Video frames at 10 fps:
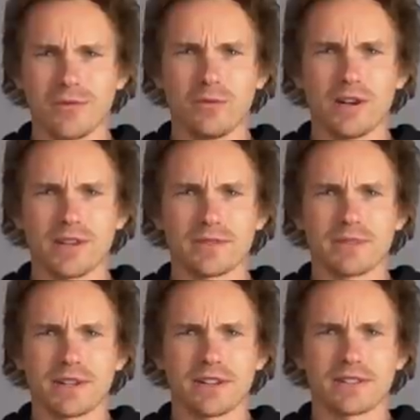it was,
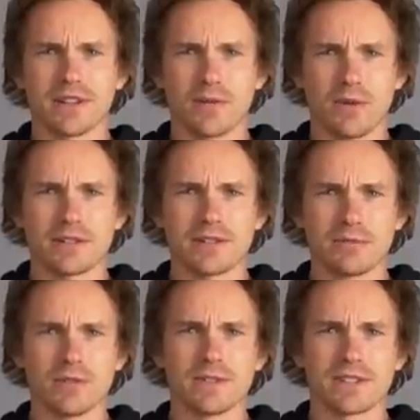because I watched
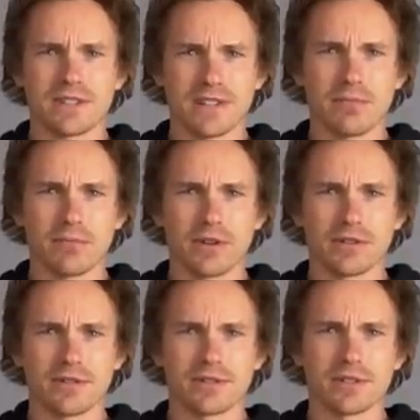the movie Step
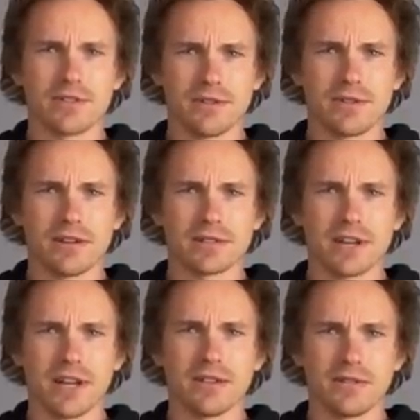Brothers in
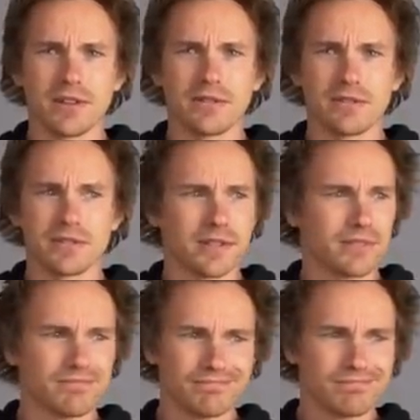2008 in theaters,
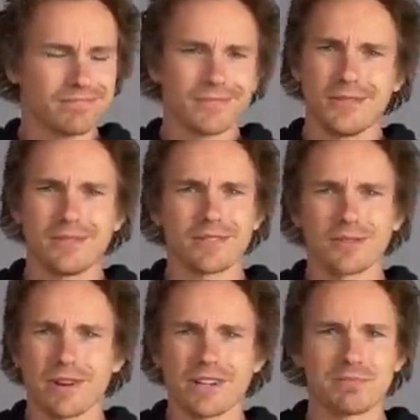and it was the
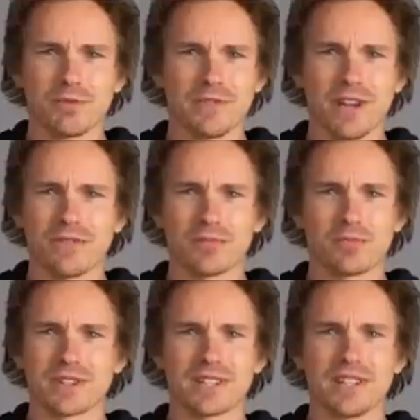greatest movie ever.
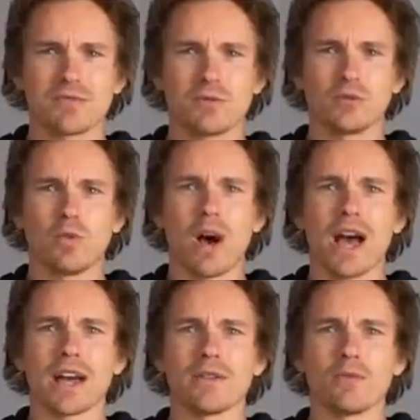Prestige
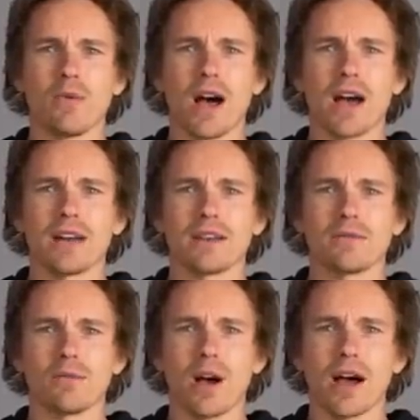worldwide, wide,
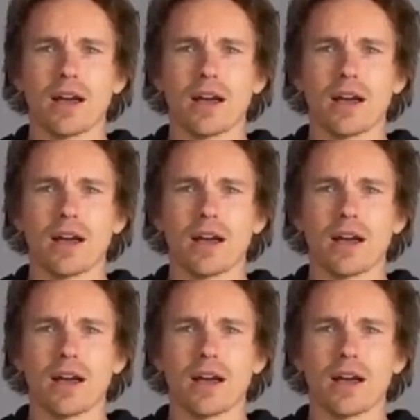wide.